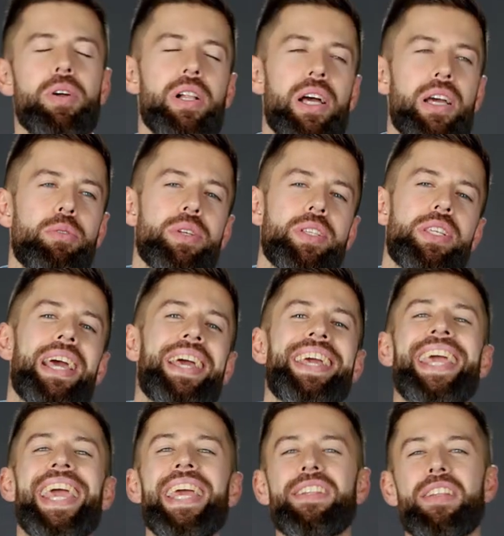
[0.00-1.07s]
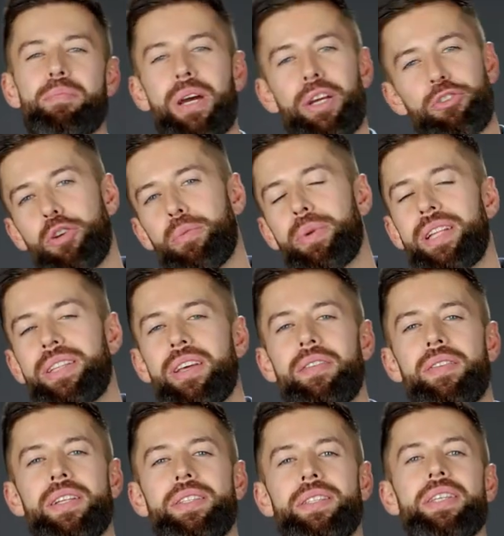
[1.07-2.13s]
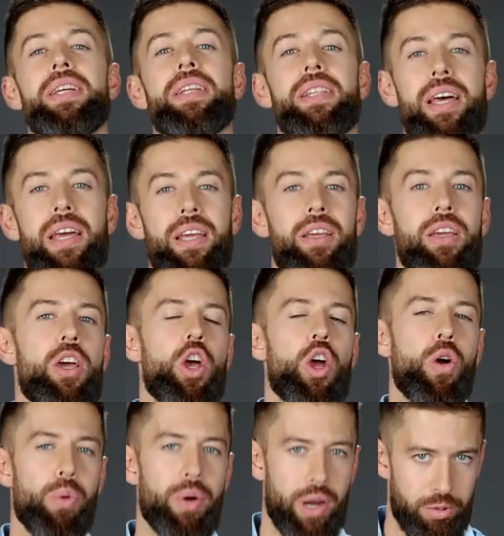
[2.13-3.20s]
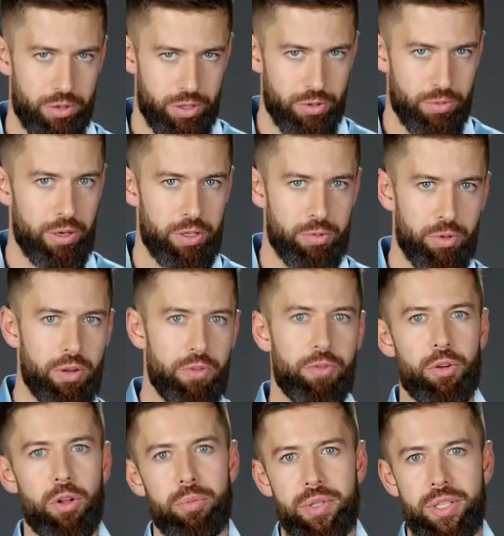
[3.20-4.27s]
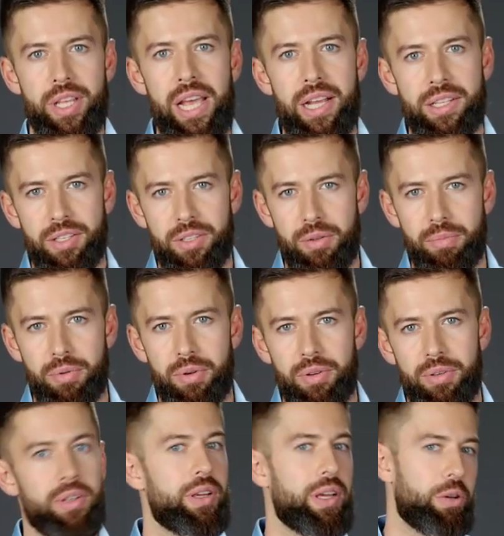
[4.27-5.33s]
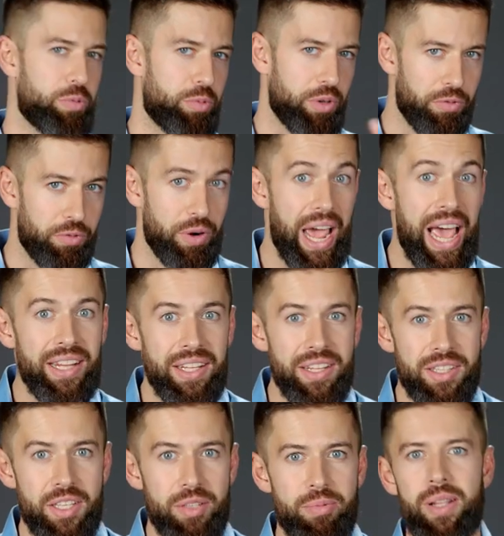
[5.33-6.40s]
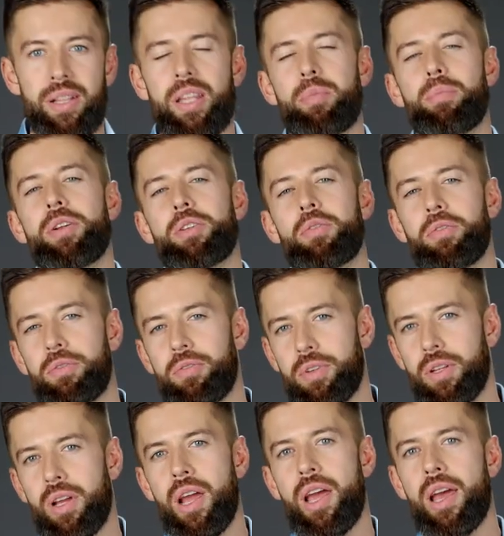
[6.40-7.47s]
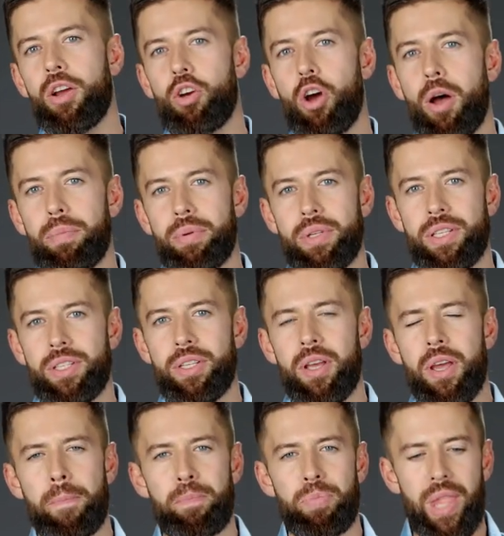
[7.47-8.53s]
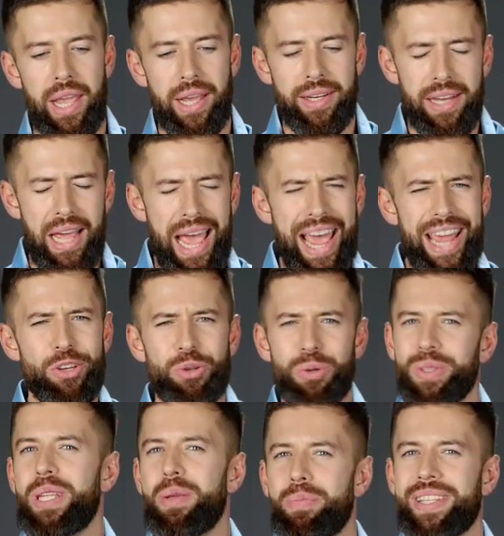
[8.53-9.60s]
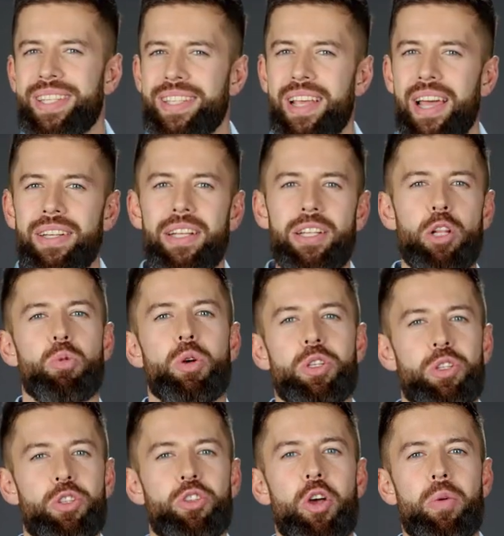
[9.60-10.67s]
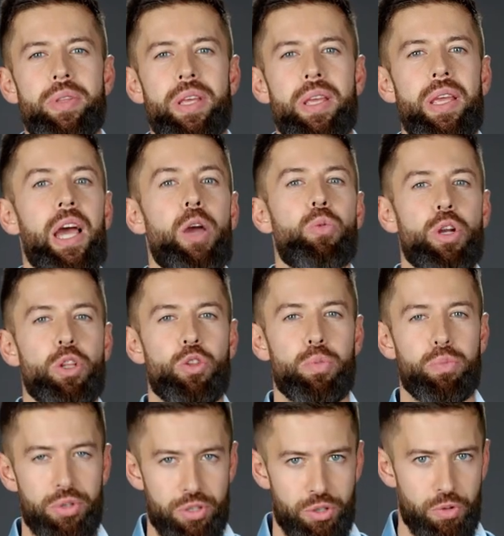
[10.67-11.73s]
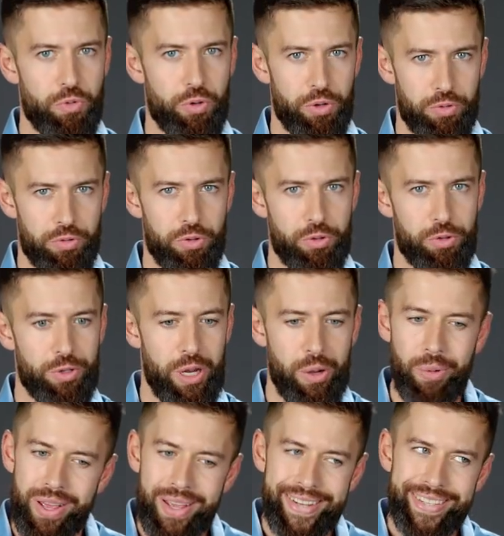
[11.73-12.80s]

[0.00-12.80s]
Well, I don't want to say I hated my job, but I definitely didn't like what I was doing. I was working for Goldman Sachs at some point. I was working for Allianz as well and a bunch of different companies. And I knew deep inside that it wasn't something I wanted to pursue for the future. Now,